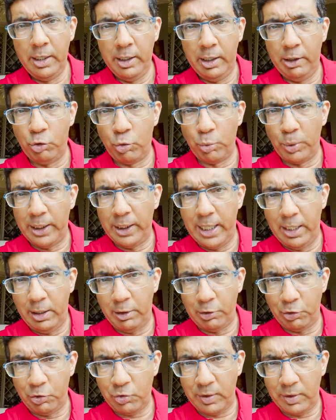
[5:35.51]
is
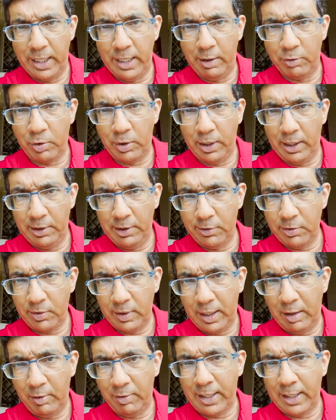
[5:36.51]
related to slavery and
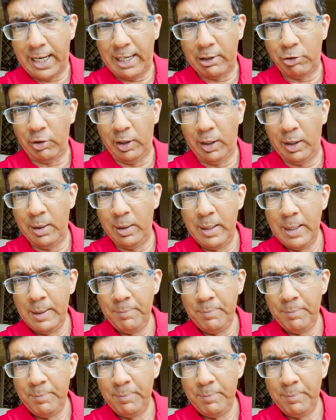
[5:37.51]
slave catching.